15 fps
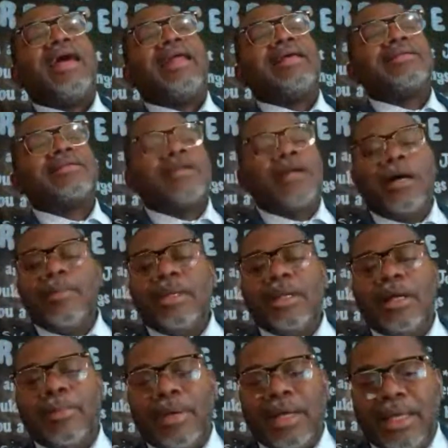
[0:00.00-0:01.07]
that it's
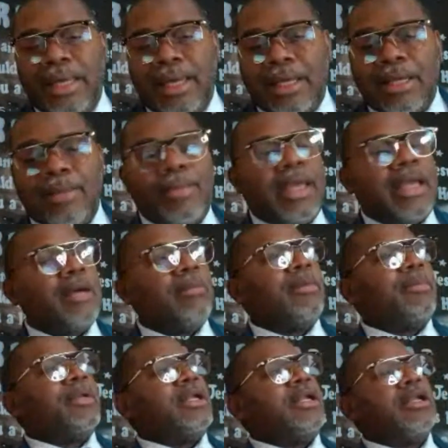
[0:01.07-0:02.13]
coming up again. They may
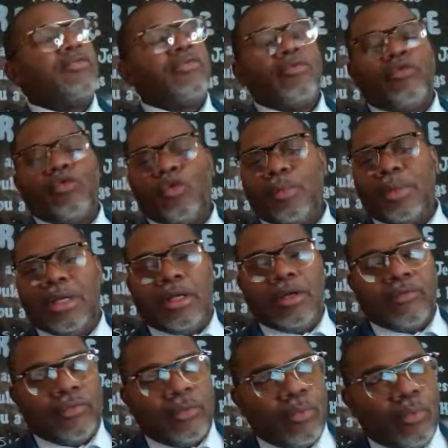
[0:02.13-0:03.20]
come up in a different form in a
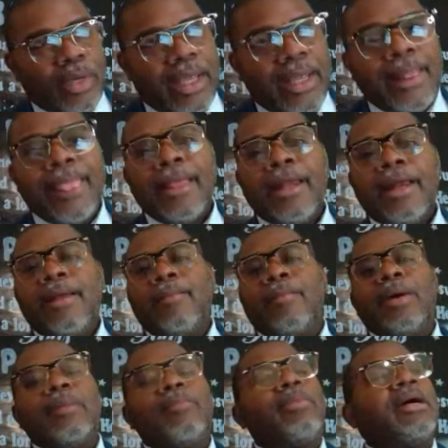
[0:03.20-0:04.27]
different way,
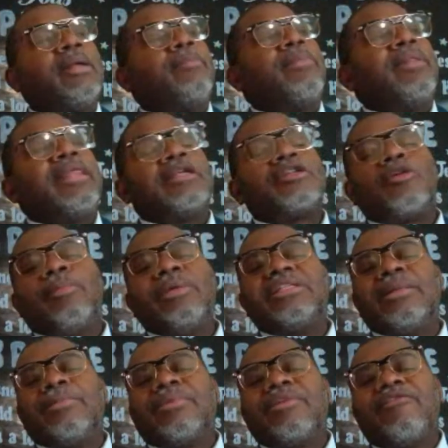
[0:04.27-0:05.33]
but but but there's gonna be
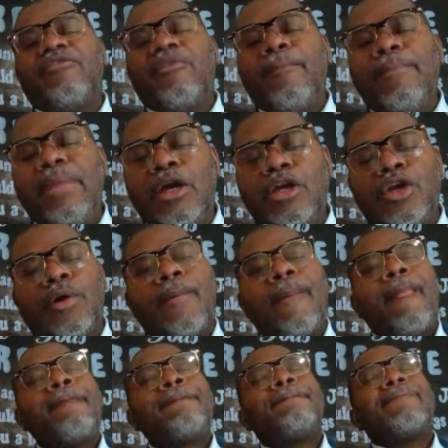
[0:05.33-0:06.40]
something familiar
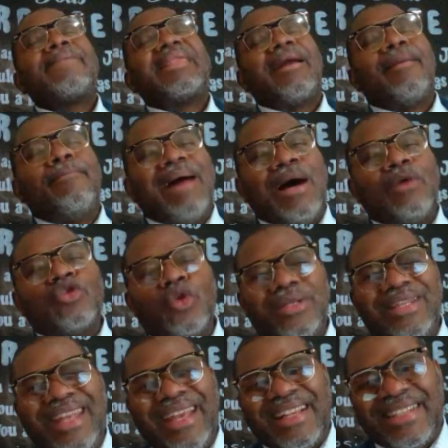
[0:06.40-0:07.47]
about your
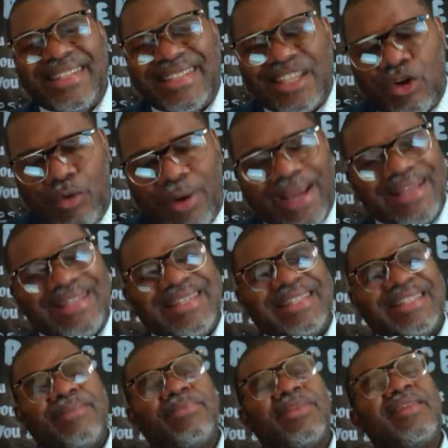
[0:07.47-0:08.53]
next crisis,
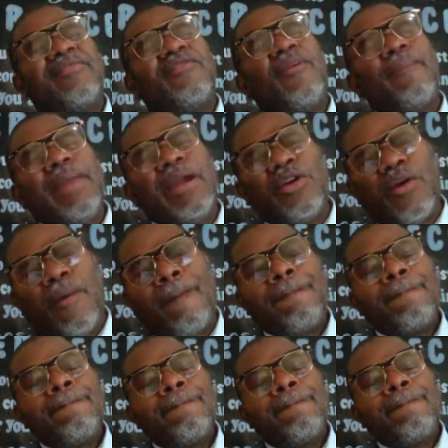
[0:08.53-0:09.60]
something familiar
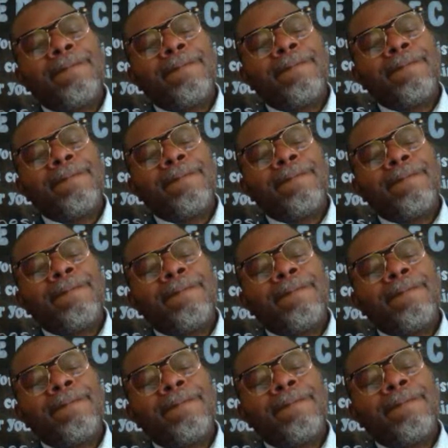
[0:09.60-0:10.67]

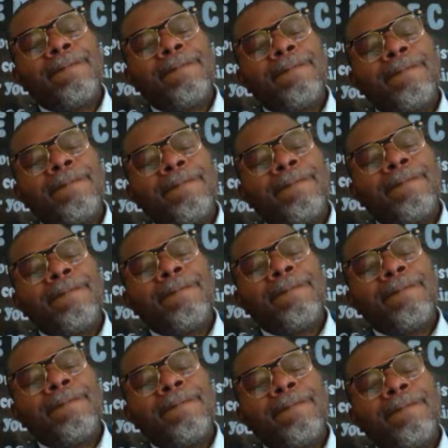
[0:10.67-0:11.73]
about your next
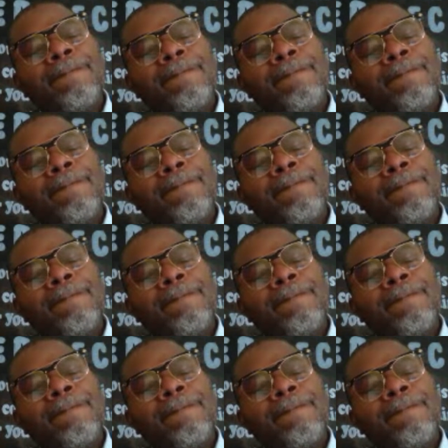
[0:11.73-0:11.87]
test.